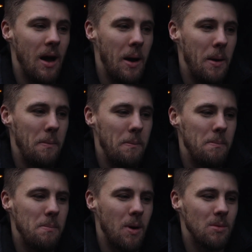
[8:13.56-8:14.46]
I'm
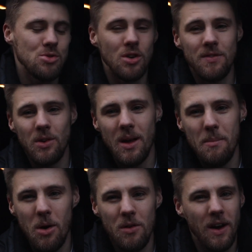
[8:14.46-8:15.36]
trying to find that
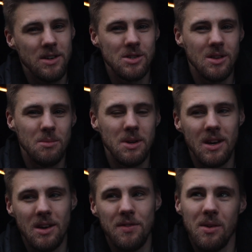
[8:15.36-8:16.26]
motivation at the
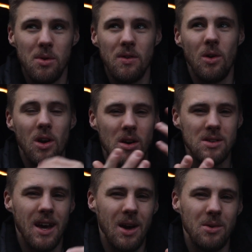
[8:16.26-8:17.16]
minute, and I think we're like
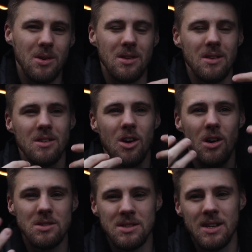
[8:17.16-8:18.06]
locked down and
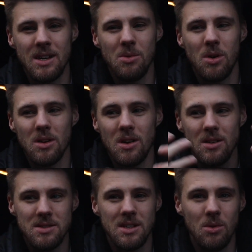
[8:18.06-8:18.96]
can't see anyone and
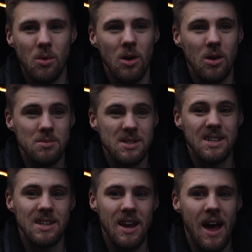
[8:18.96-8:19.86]
can't see anyone. Like, I'm
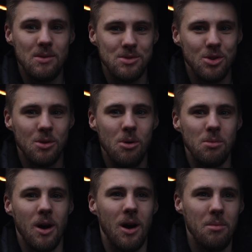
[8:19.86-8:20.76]
sitting outside a
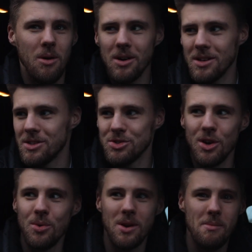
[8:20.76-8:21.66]
pub car park and there's
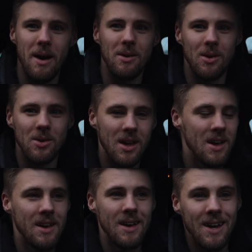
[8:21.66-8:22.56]
no one about. Like,
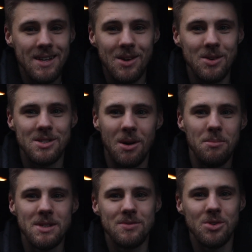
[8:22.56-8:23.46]
it's like
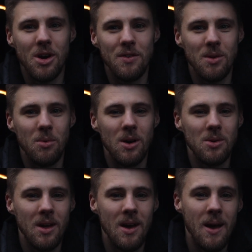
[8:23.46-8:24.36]
zombies have took over the world.